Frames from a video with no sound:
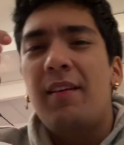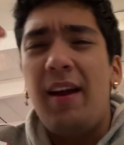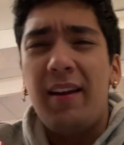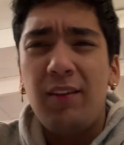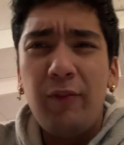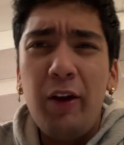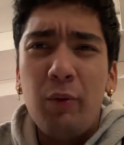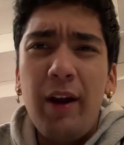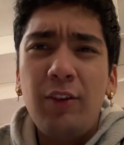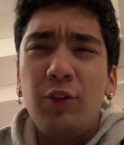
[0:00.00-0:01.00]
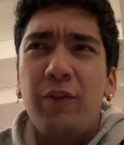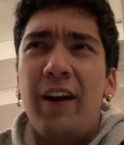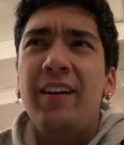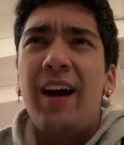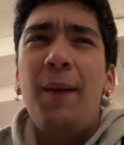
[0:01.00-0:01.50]
Like it's very rare to
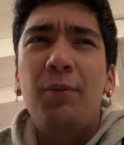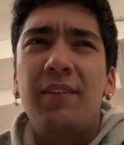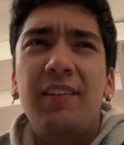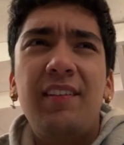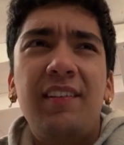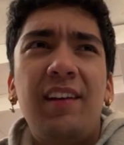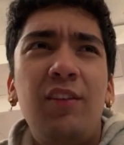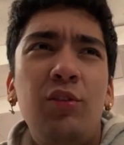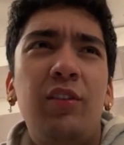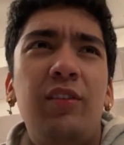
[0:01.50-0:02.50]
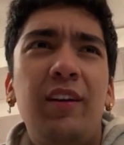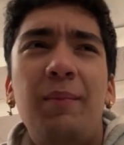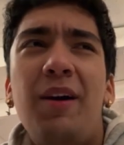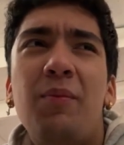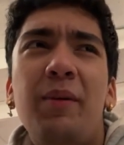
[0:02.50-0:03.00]
find an apple that doesn't taste good,
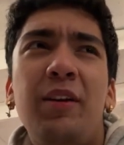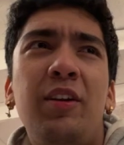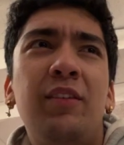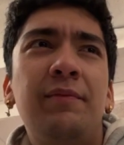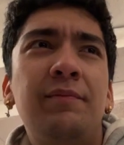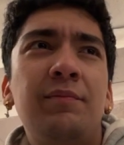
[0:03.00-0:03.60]
in my opinion